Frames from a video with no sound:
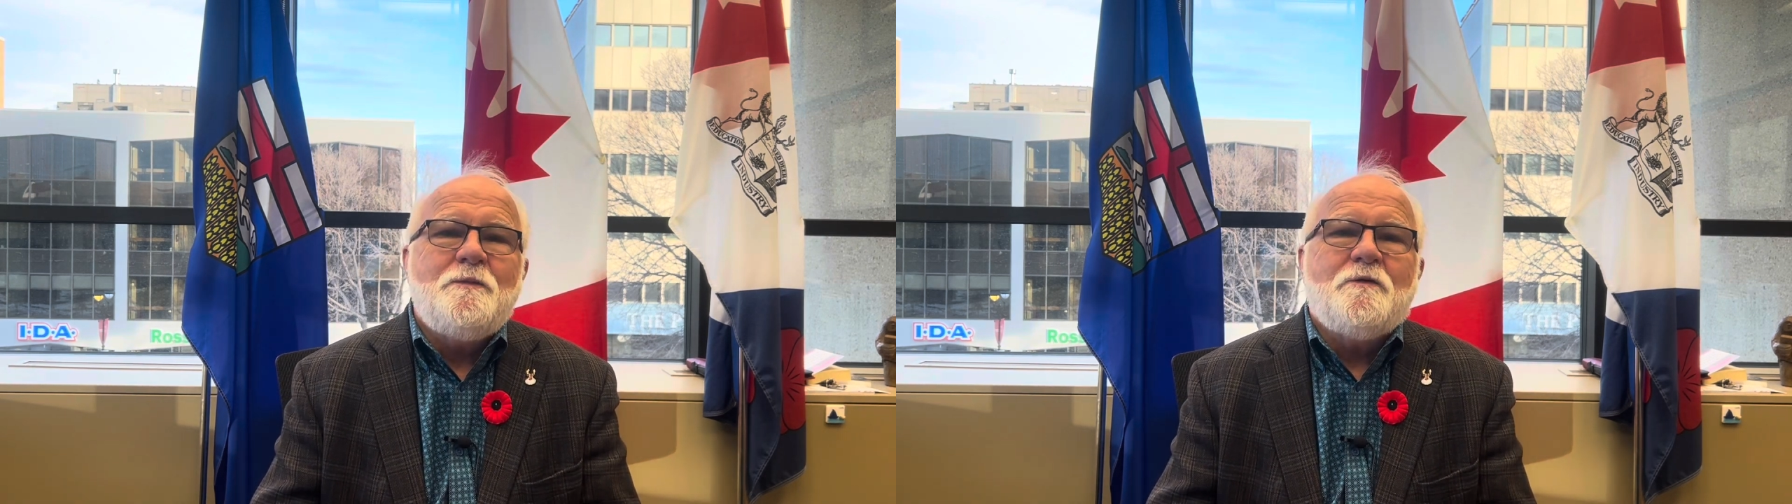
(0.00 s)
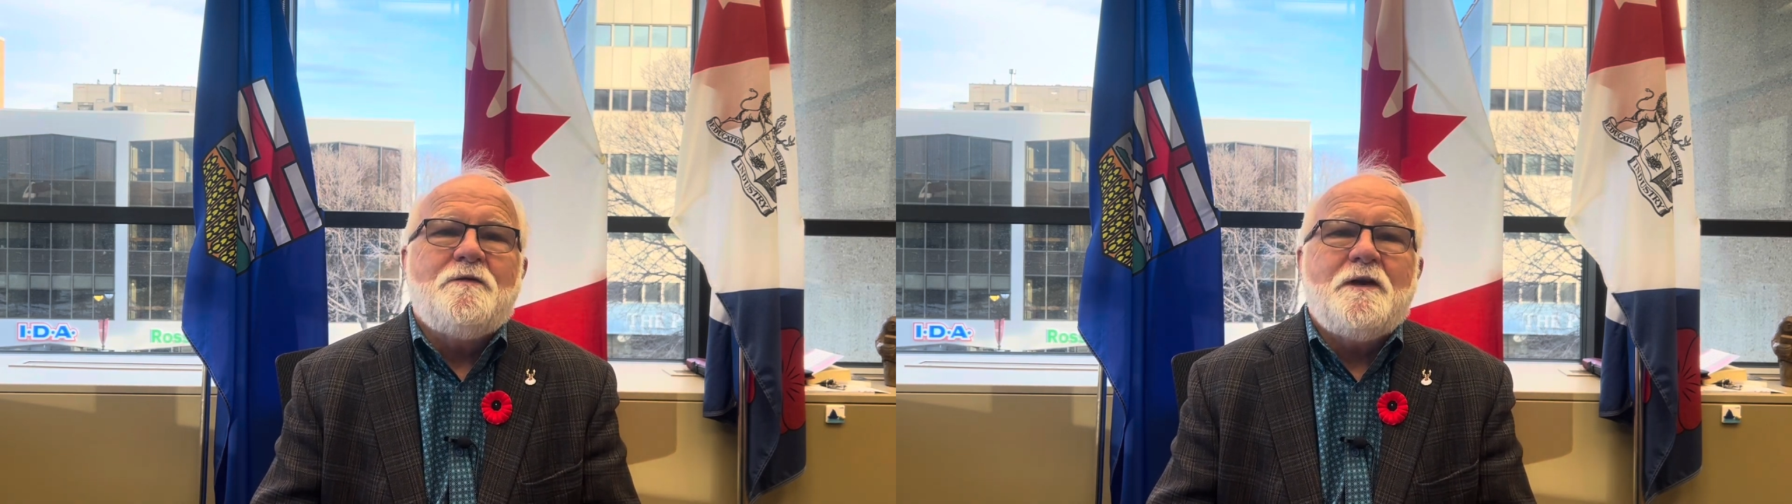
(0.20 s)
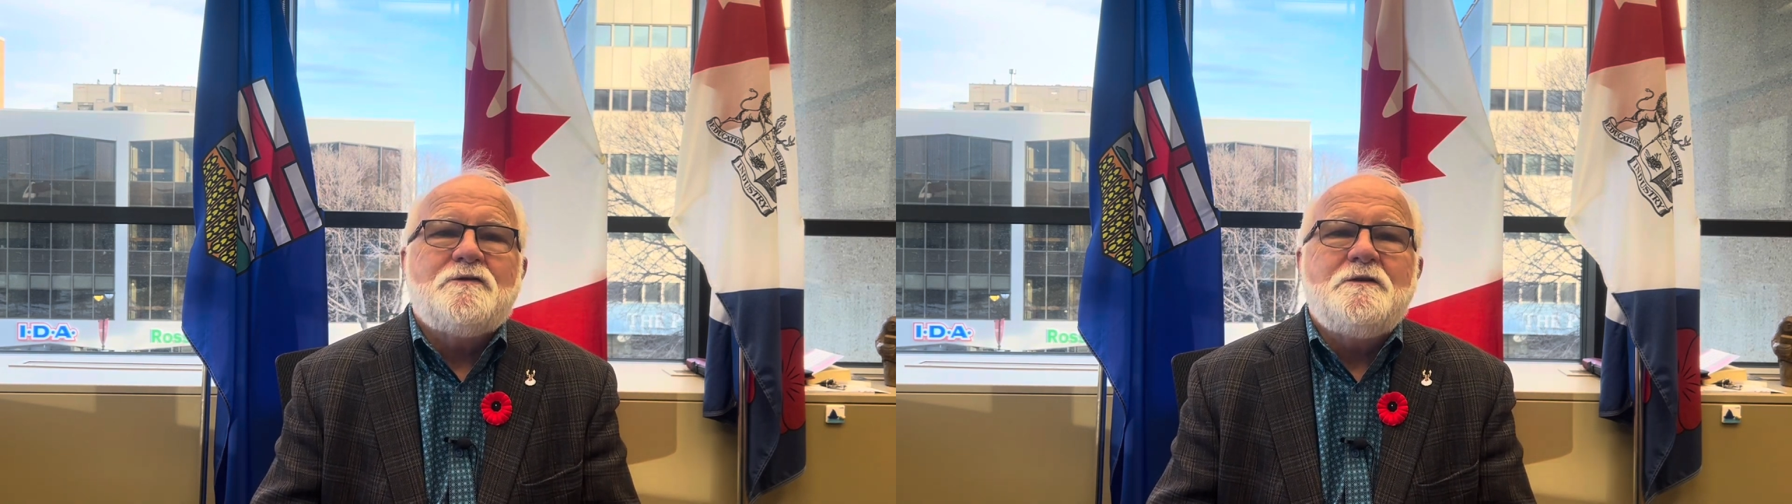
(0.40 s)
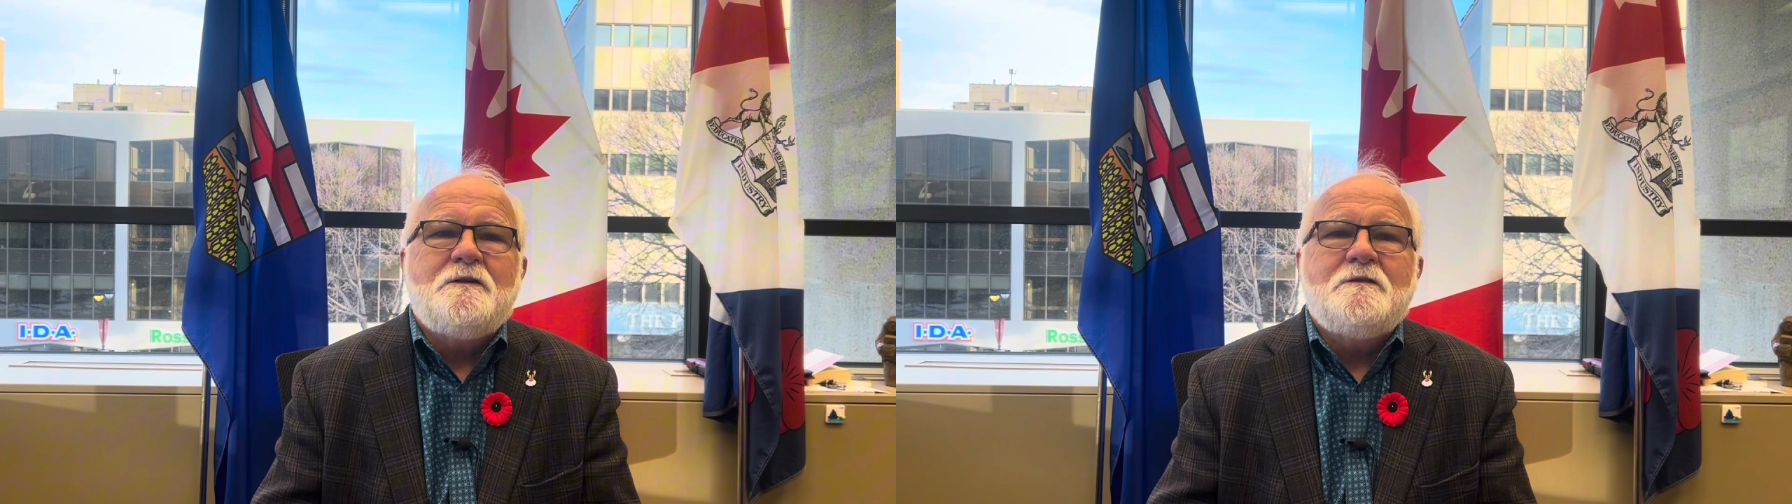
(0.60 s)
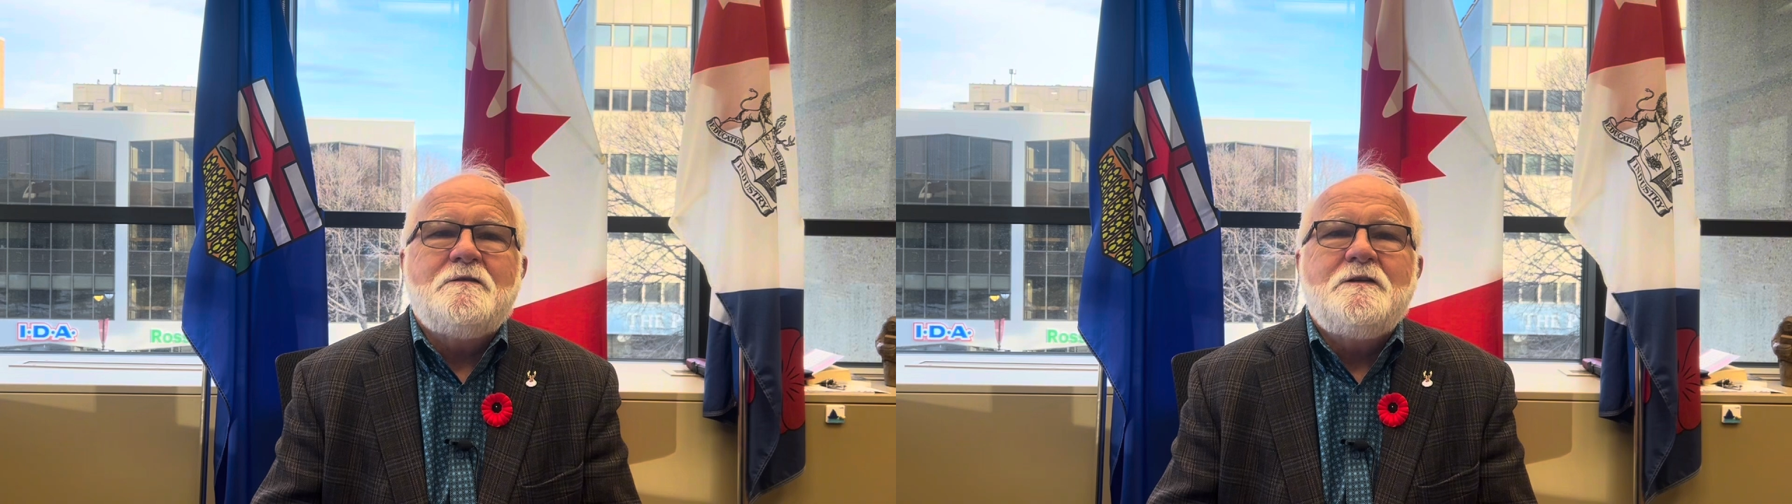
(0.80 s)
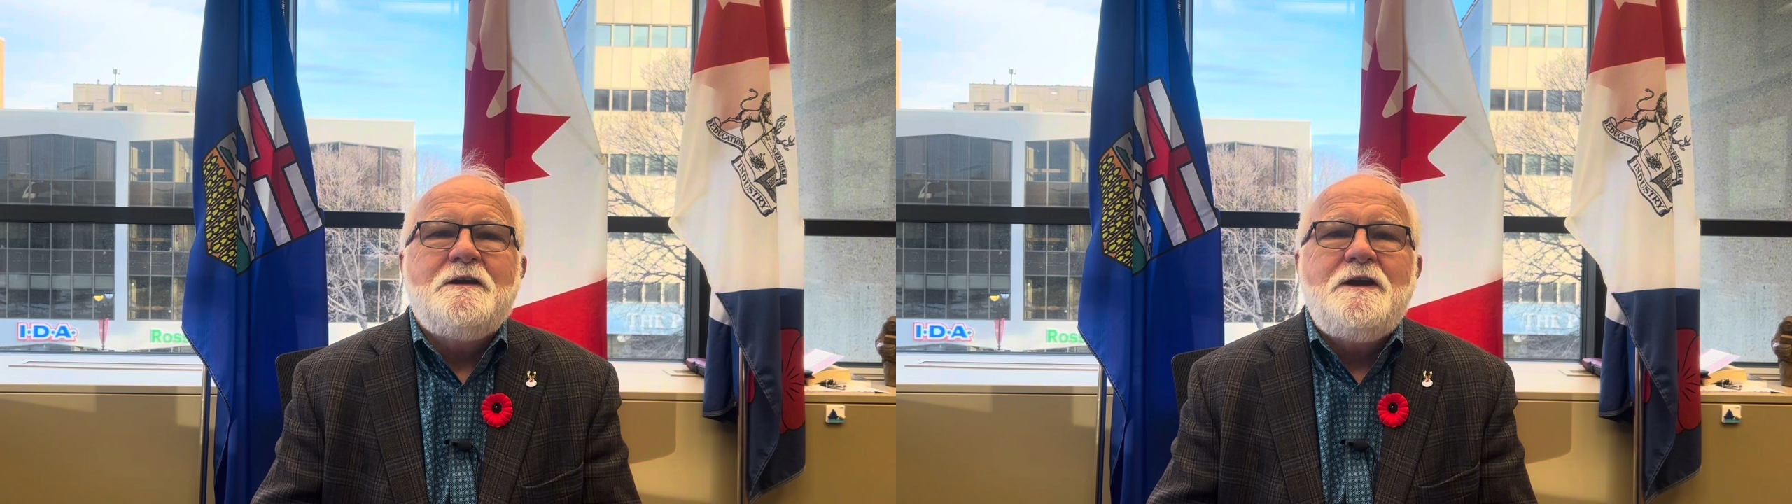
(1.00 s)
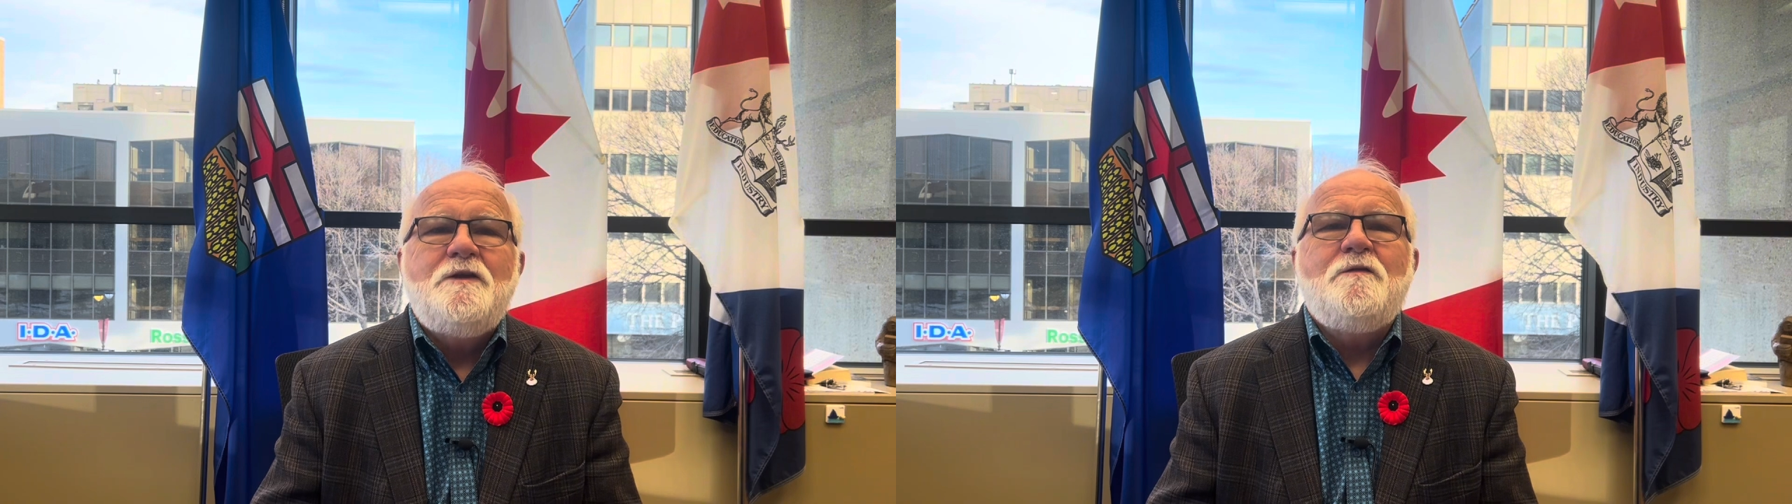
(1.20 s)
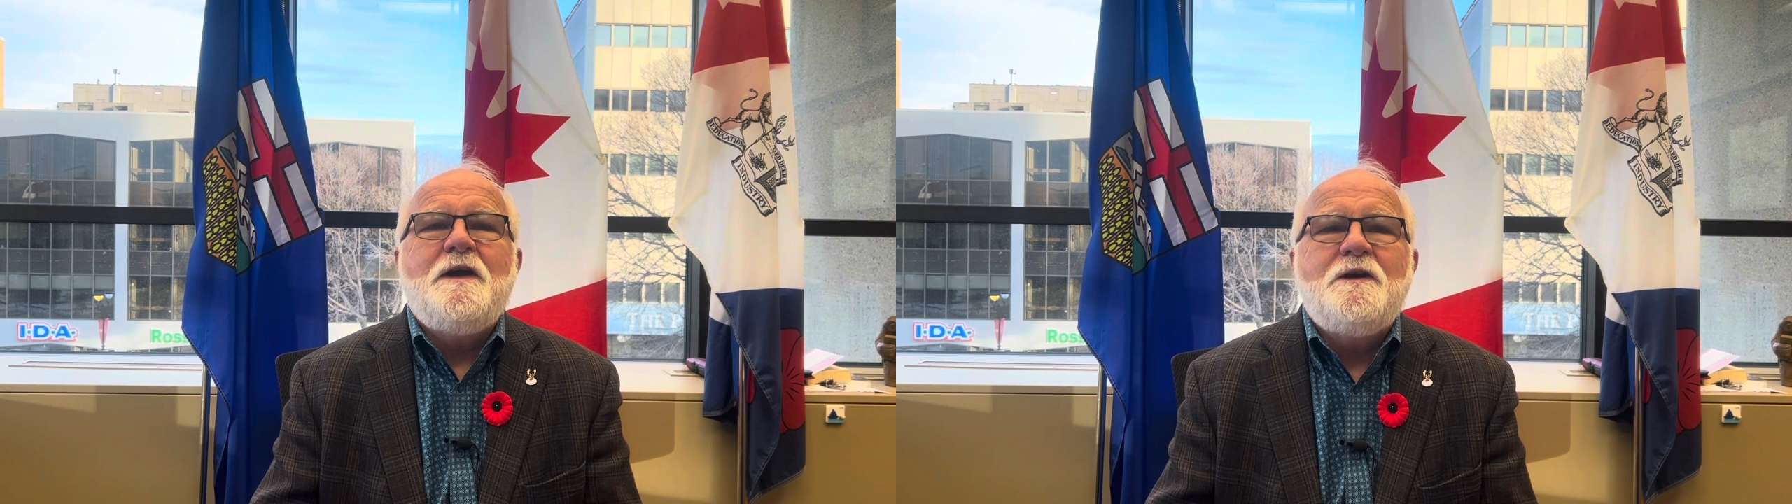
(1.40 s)
professionals,
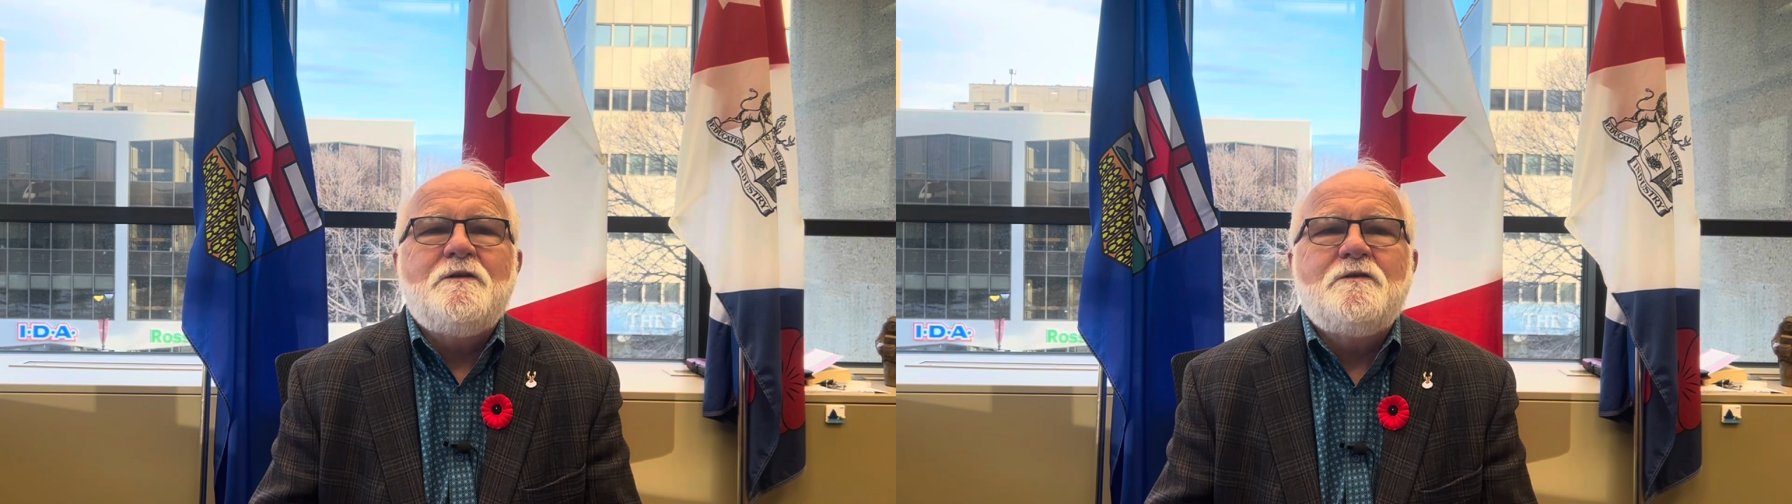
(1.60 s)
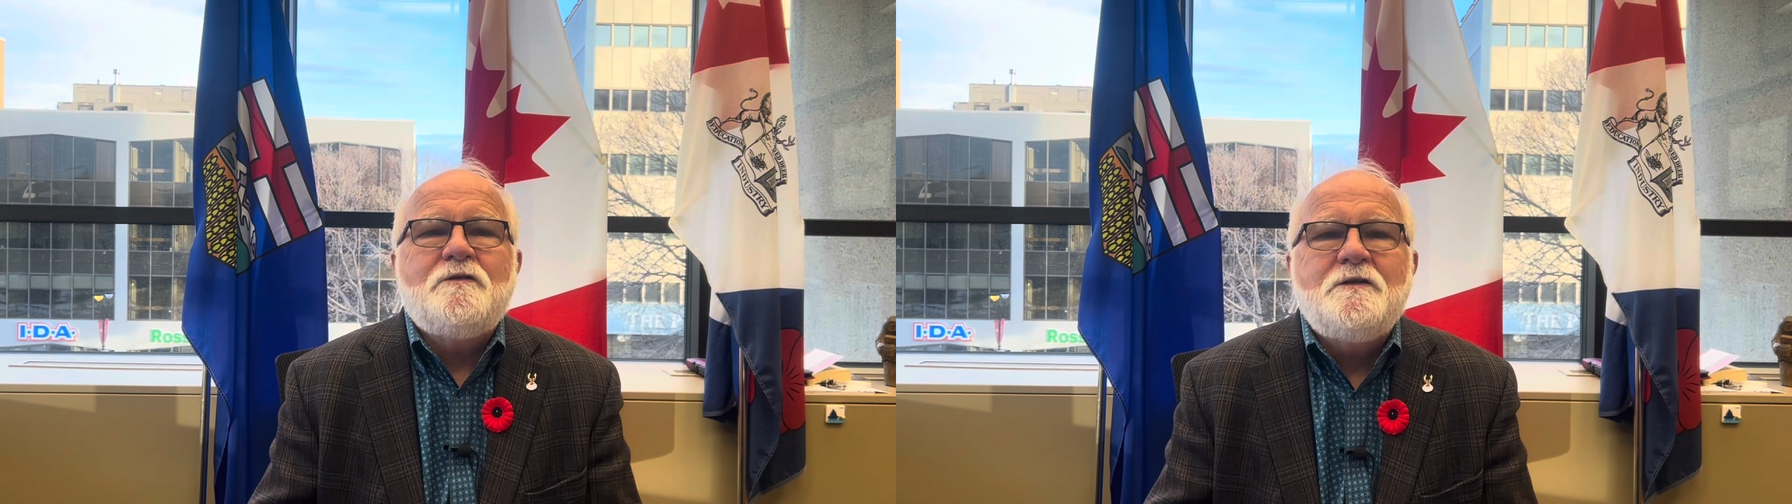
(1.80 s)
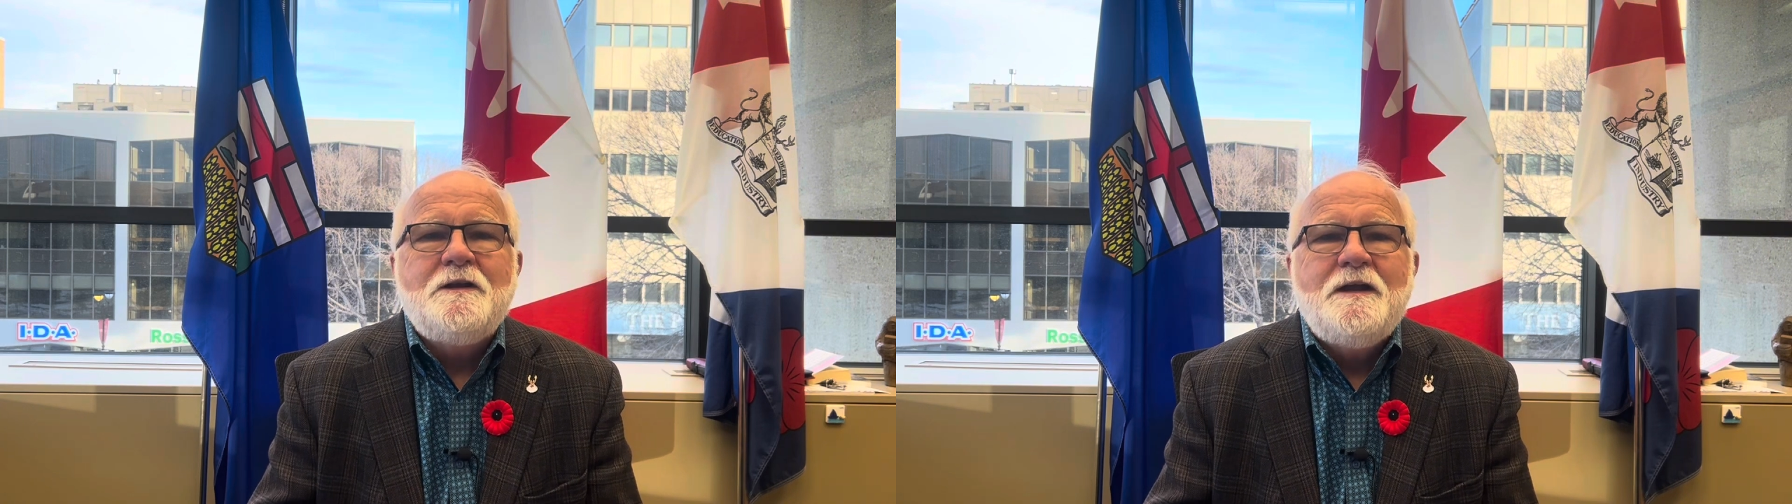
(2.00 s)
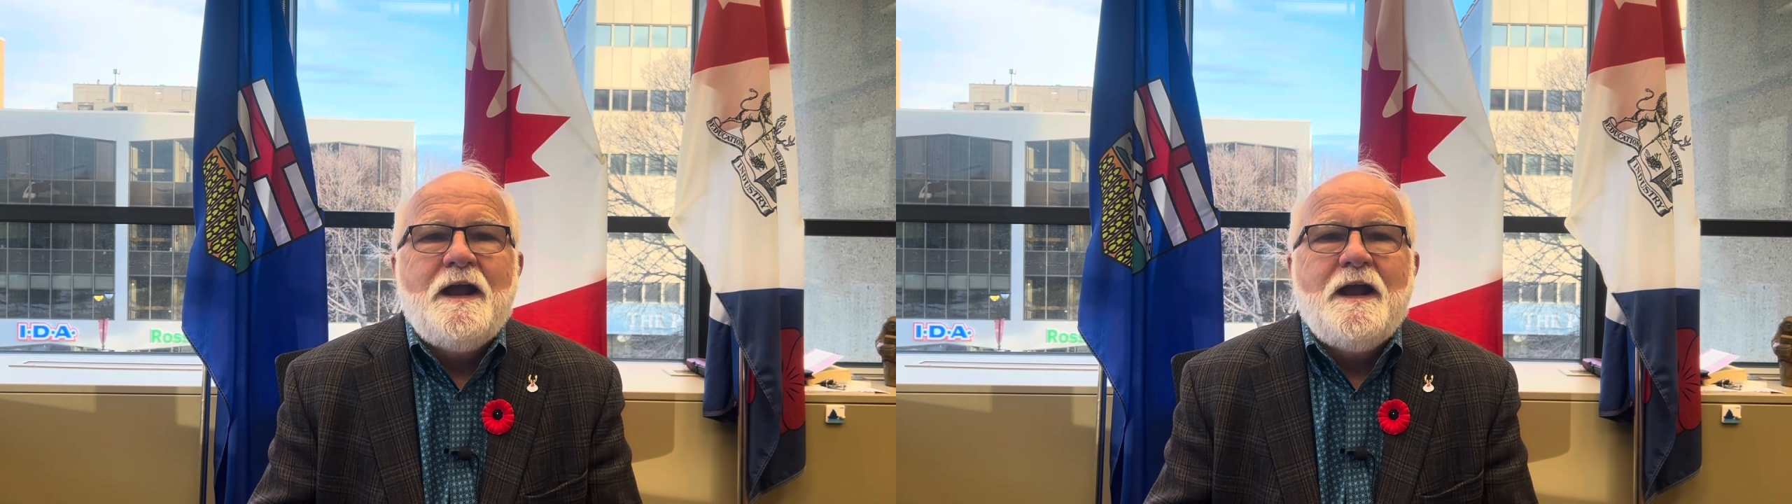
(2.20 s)
innovators,